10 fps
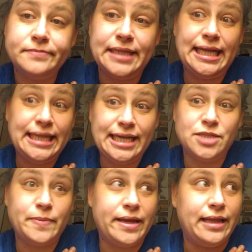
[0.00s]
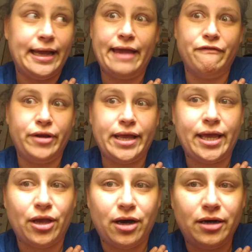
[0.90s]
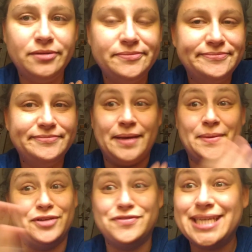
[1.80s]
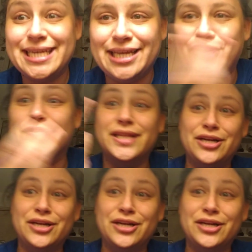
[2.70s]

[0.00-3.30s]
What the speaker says: Lately, it's been like every day, y'all. I mean, you've seen it. You've